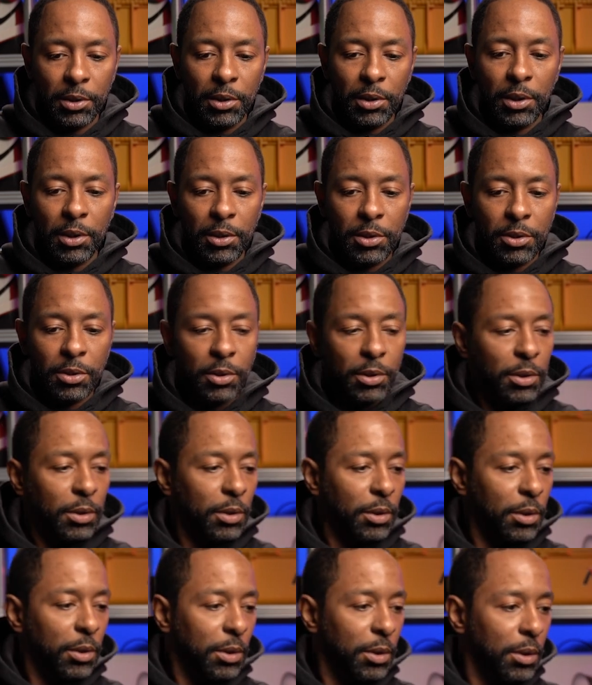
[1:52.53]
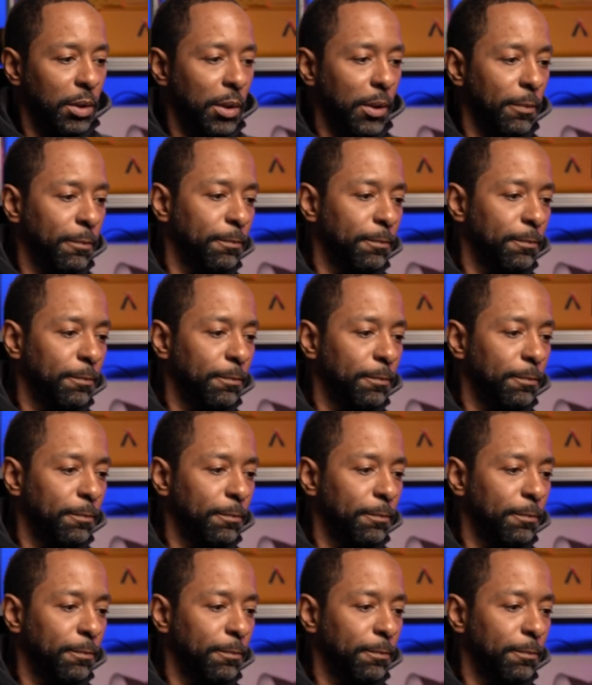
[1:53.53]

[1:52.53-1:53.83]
case looking good.